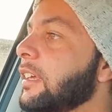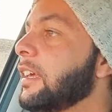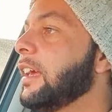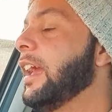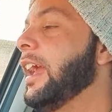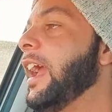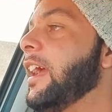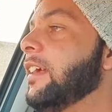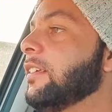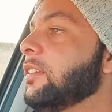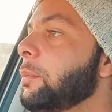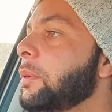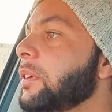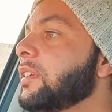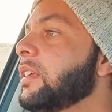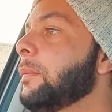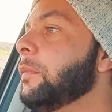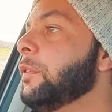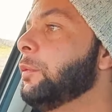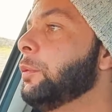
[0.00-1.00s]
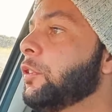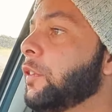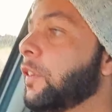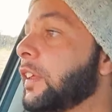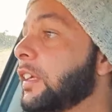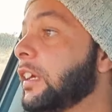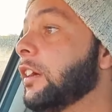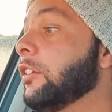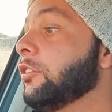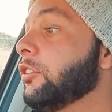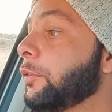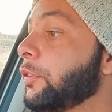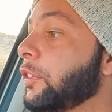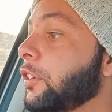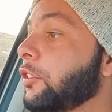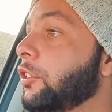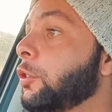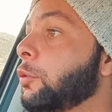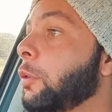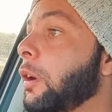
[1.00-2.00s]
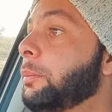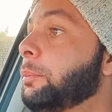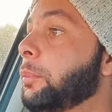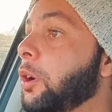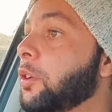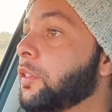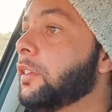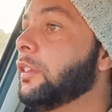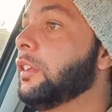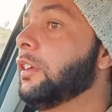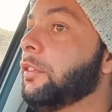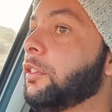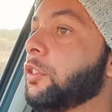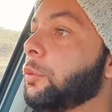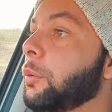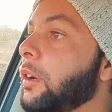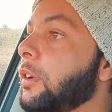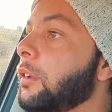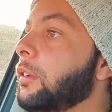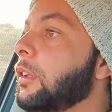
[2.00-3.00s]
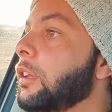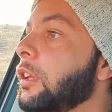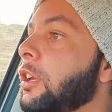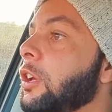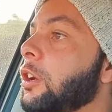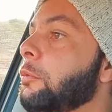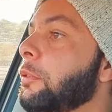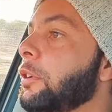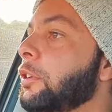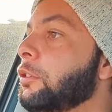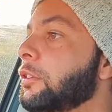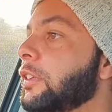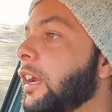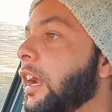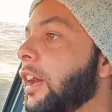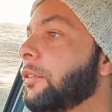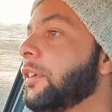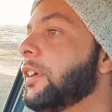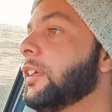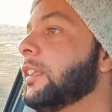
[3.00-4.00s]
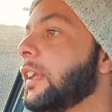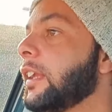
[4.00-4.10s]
has to be something special. The gear shift is actually quite positive as well when you're driving it